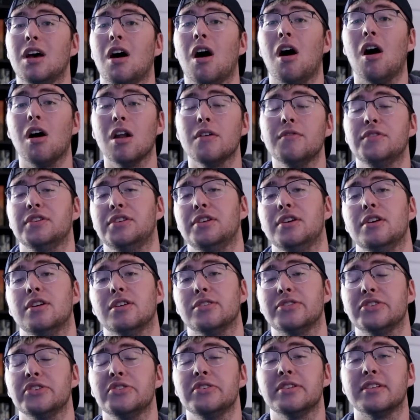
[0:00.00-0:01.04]
All of us here at
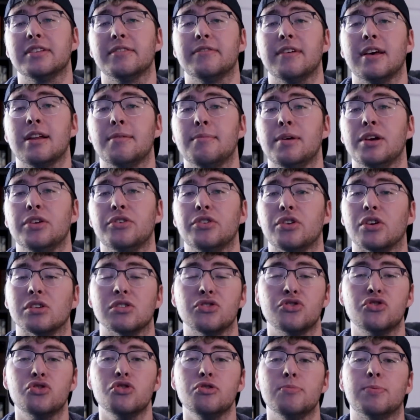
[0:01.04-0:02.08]
Students of Animation are
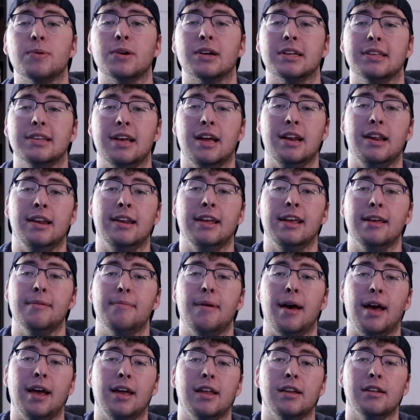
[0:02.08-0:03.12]
super excited to get
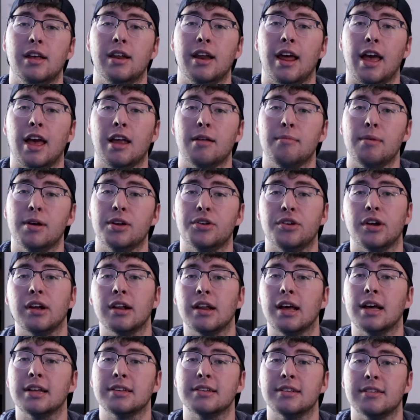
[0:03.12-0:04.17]
back into animation
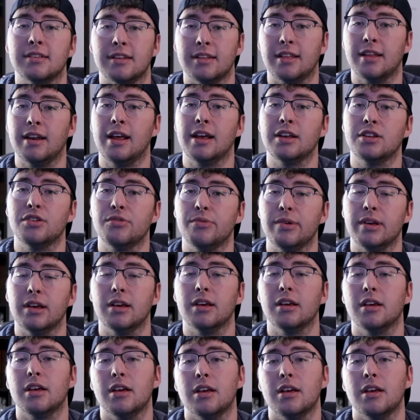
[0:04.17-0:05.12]
classes in the next week.